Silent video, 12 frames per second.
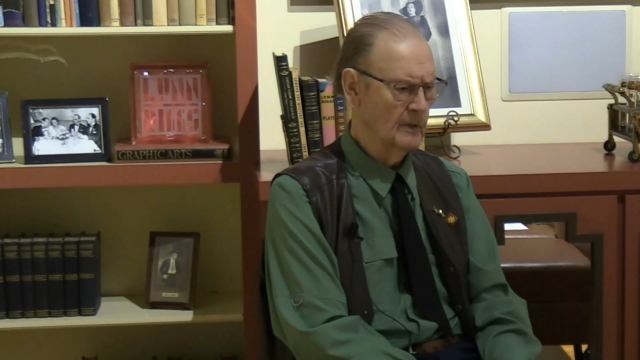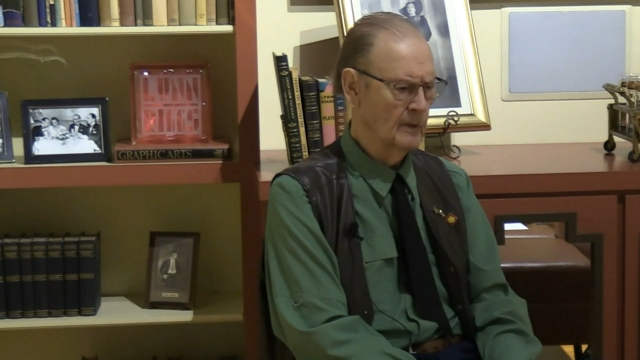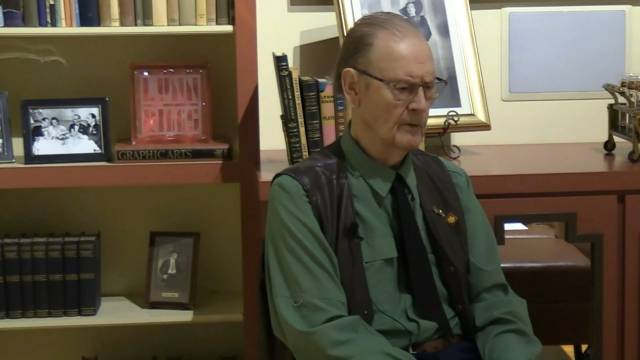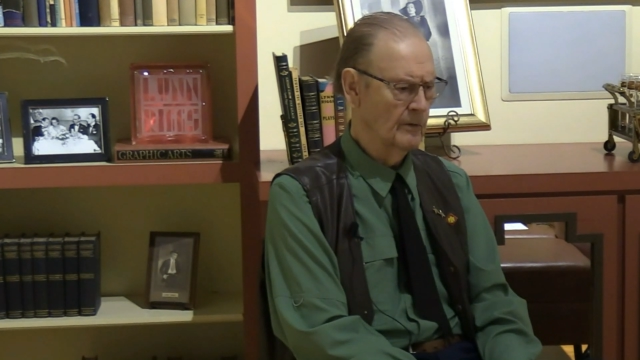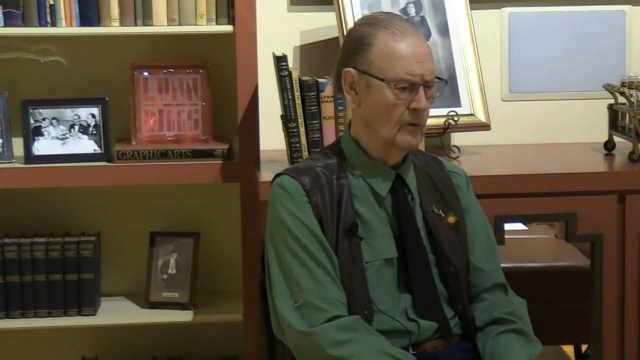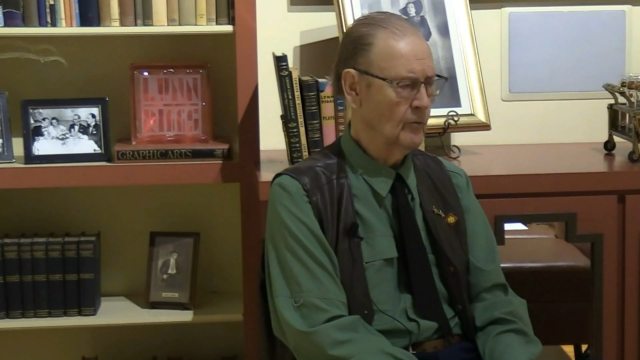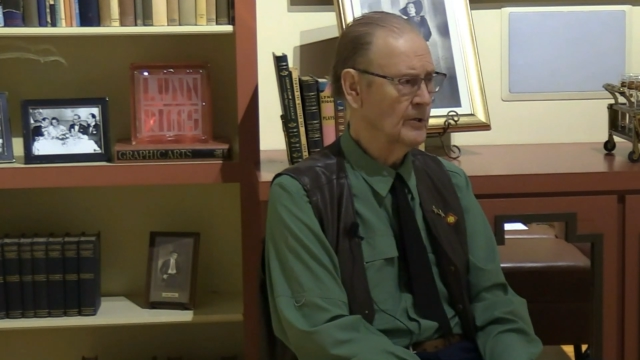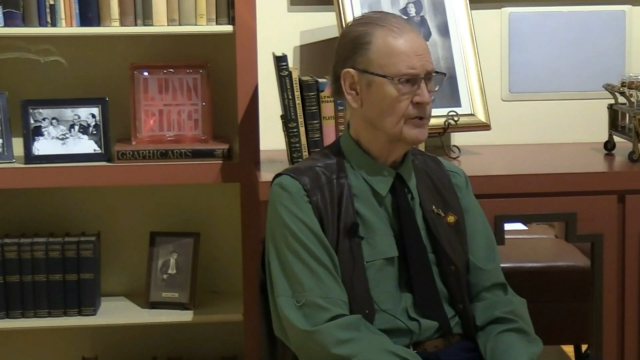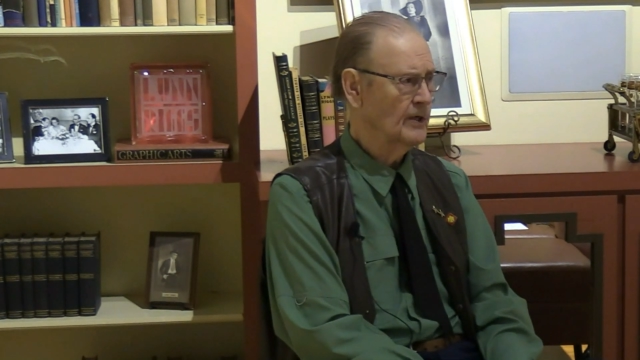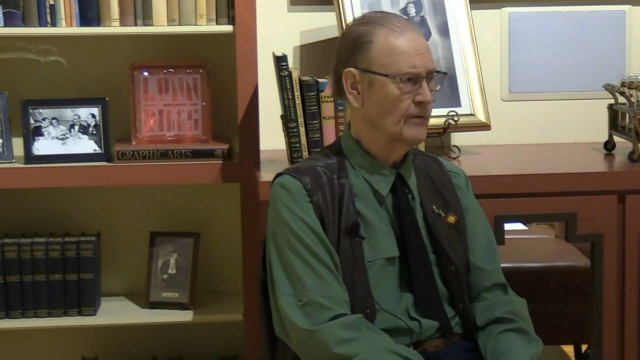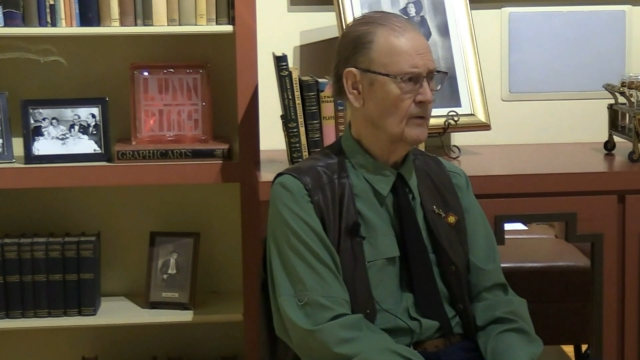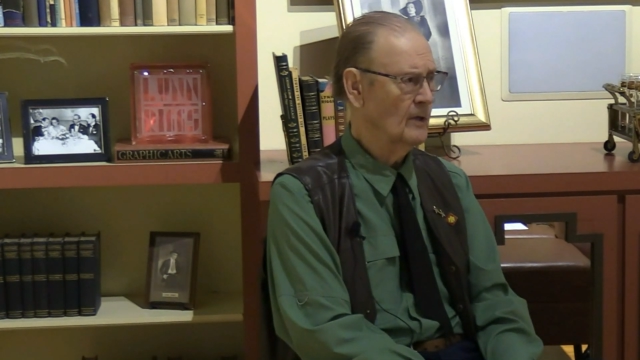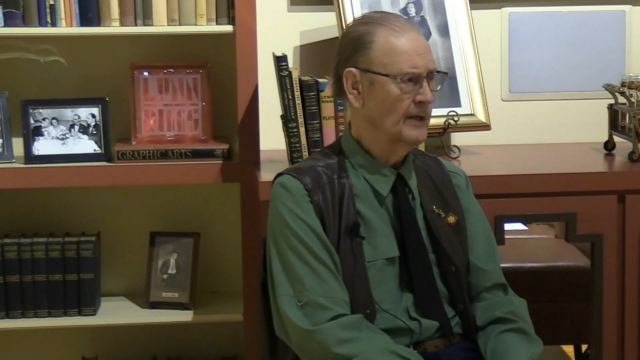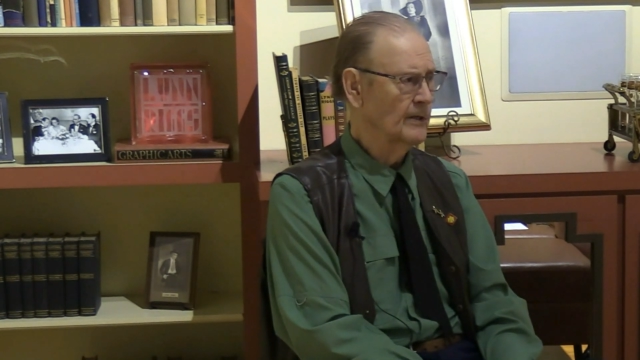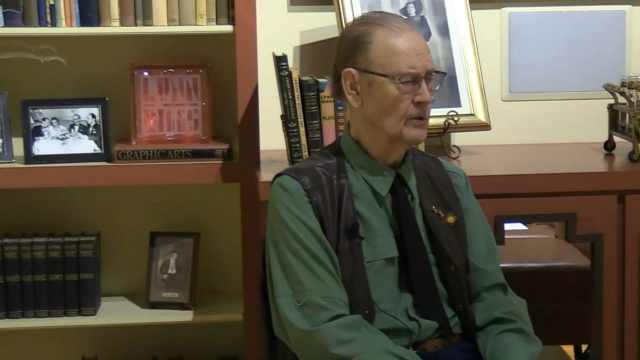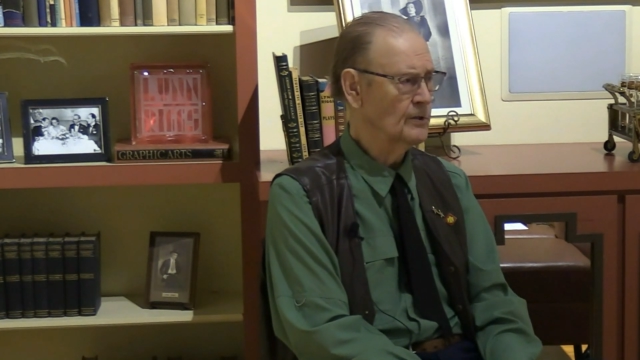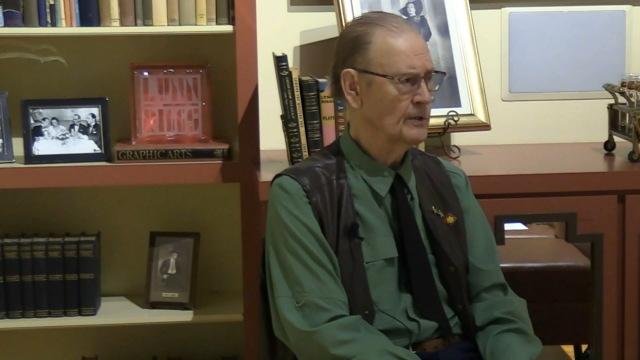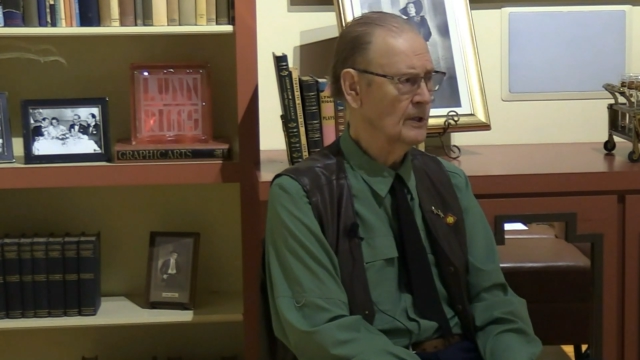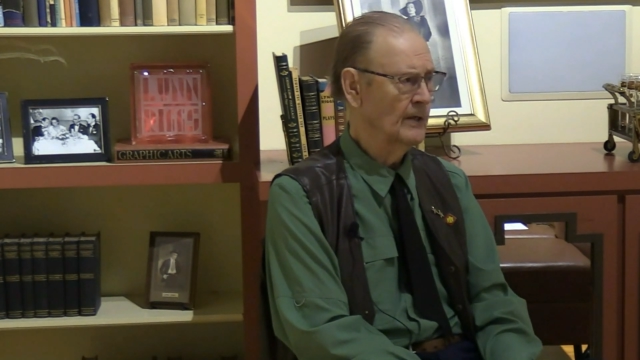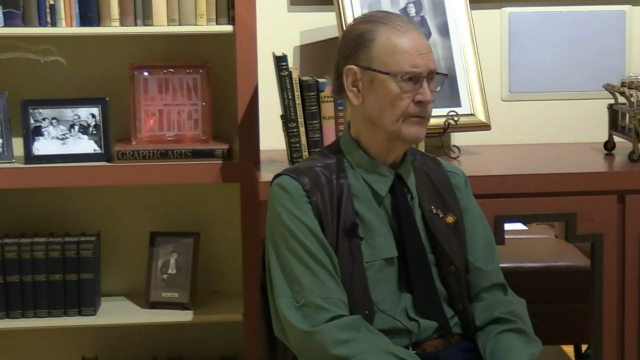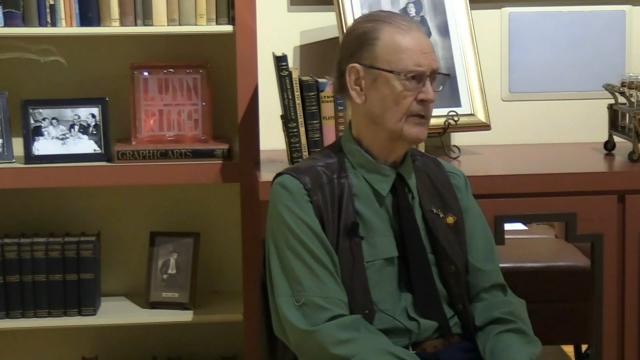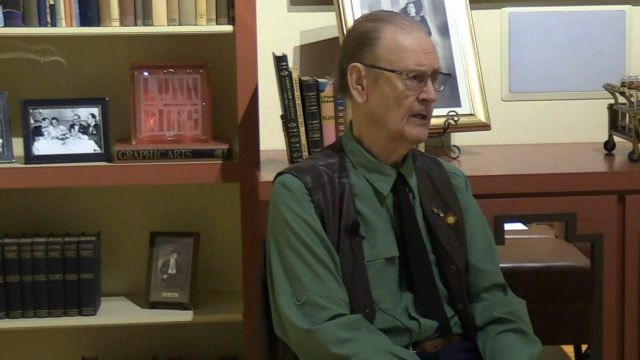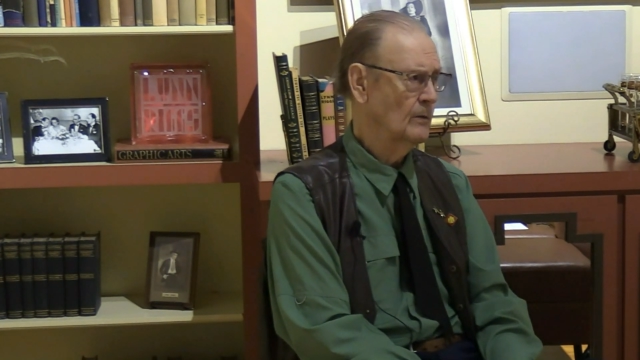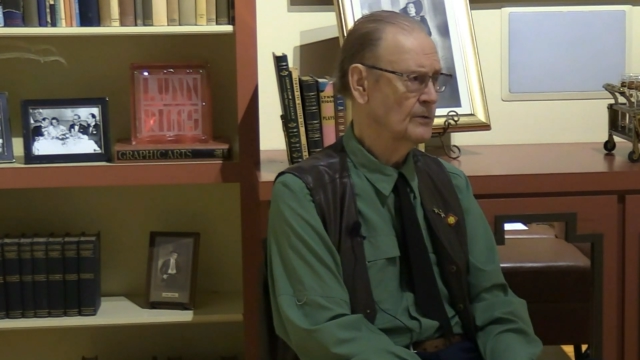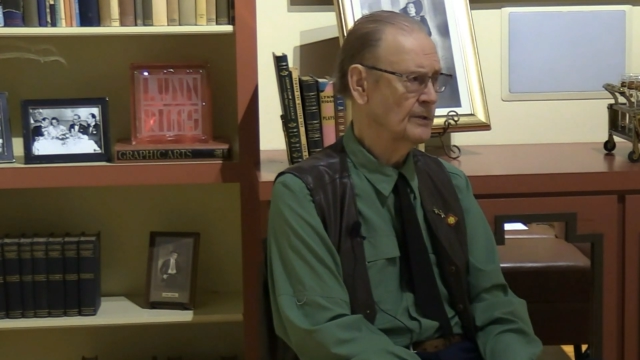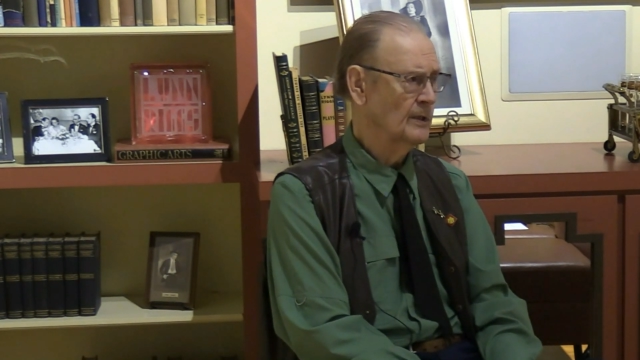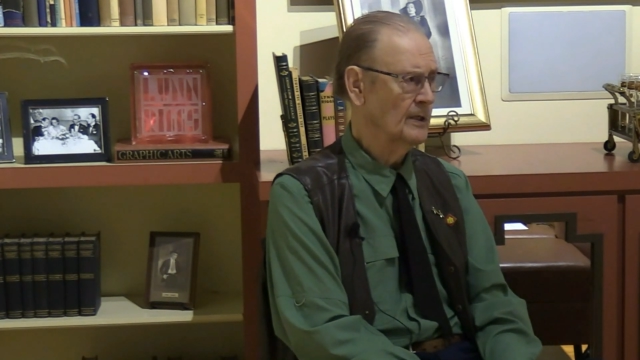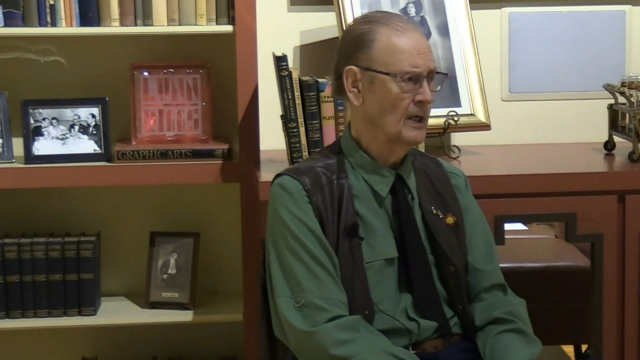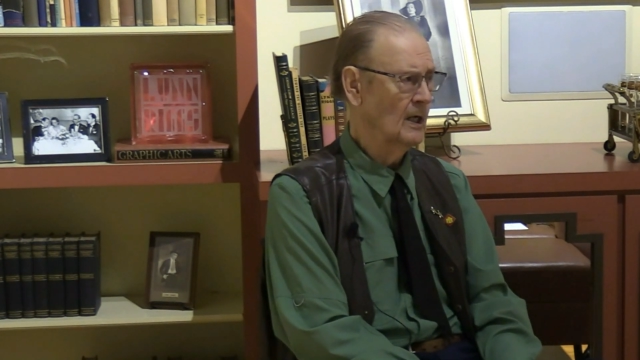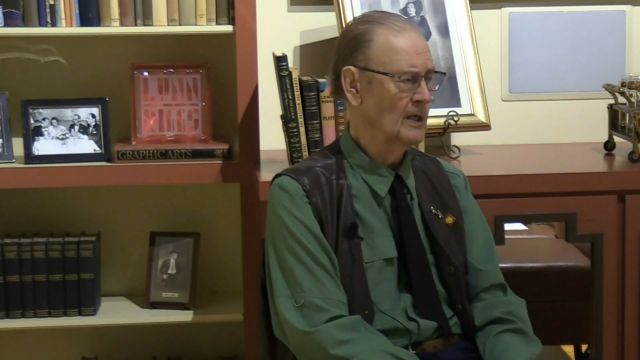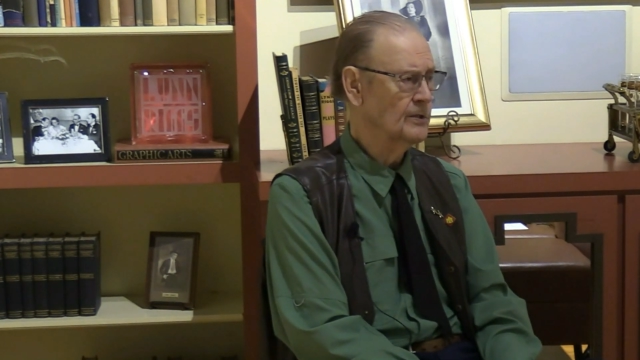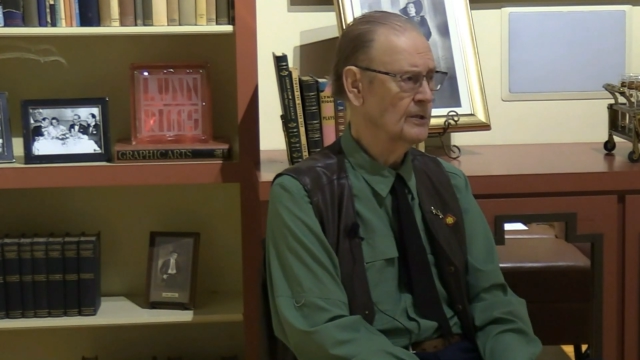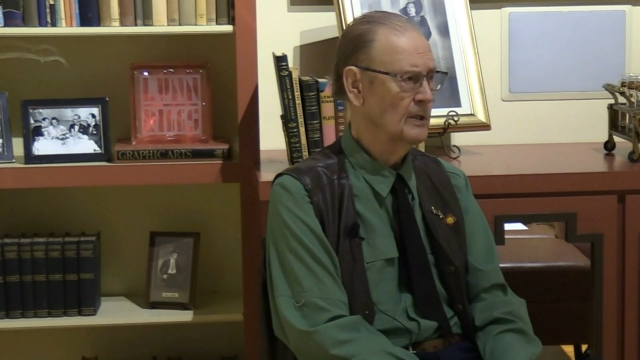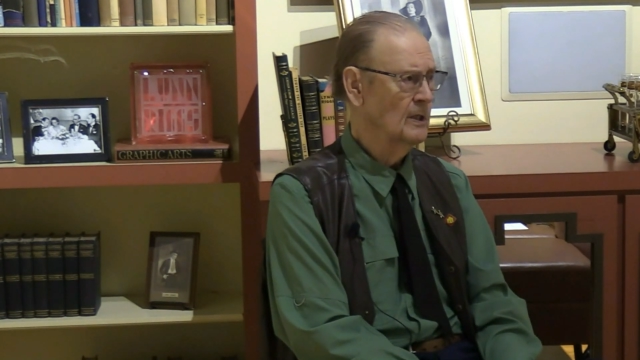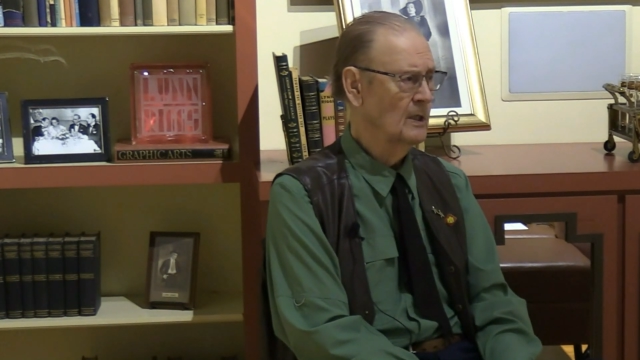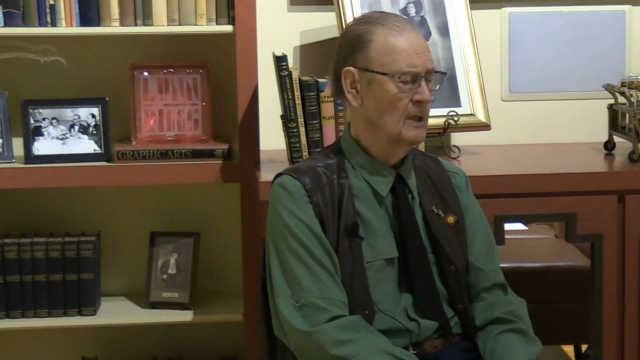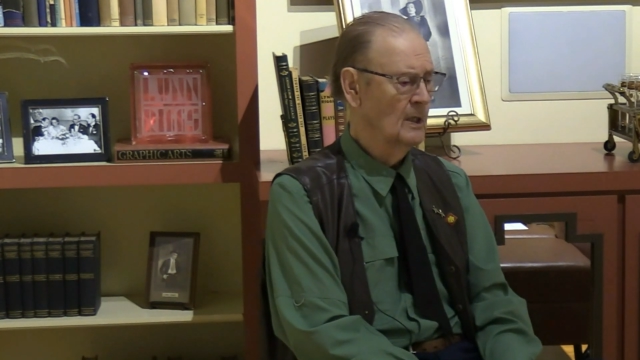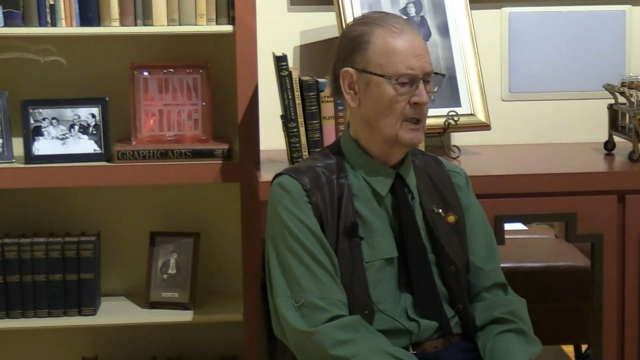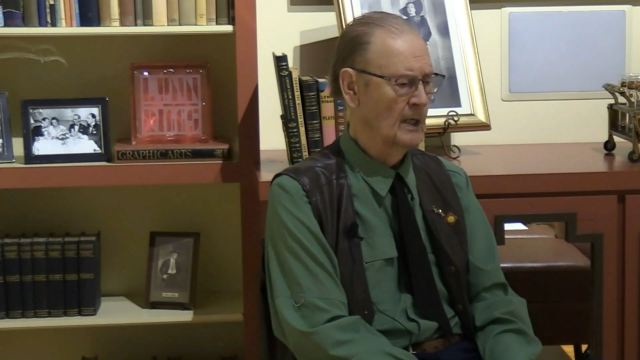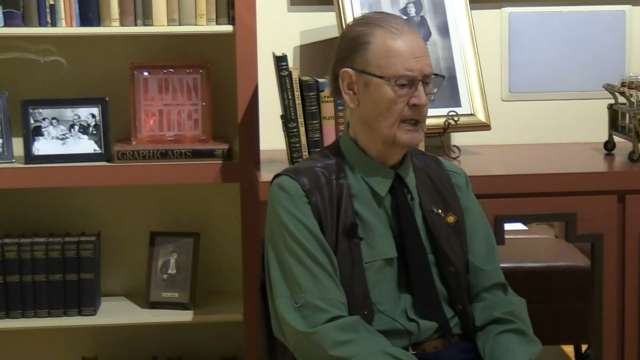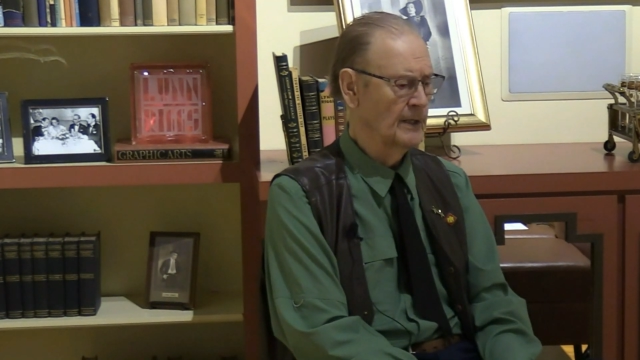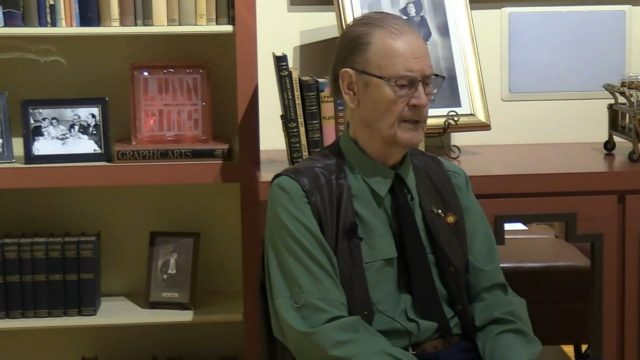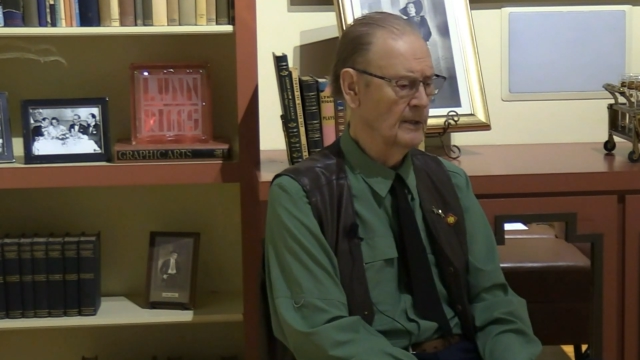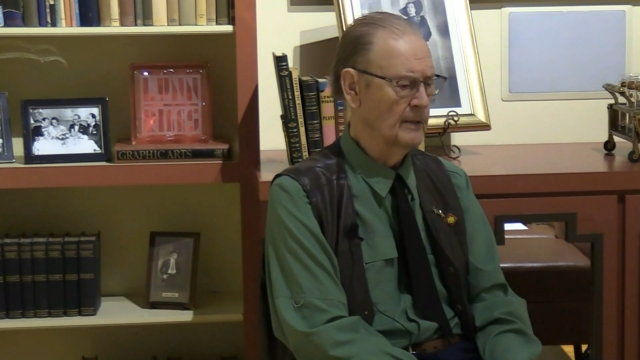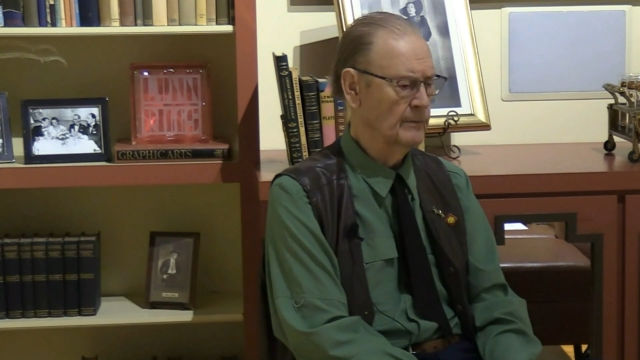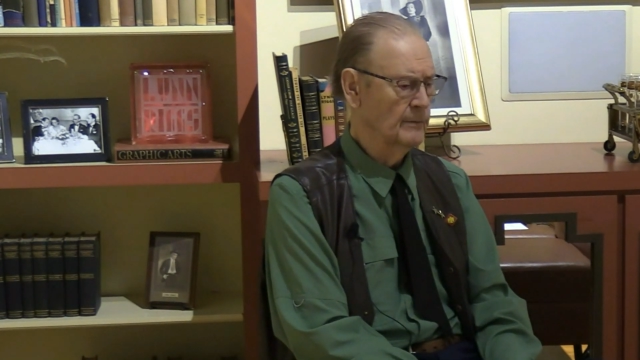wrote me several letters after I was in college and uh,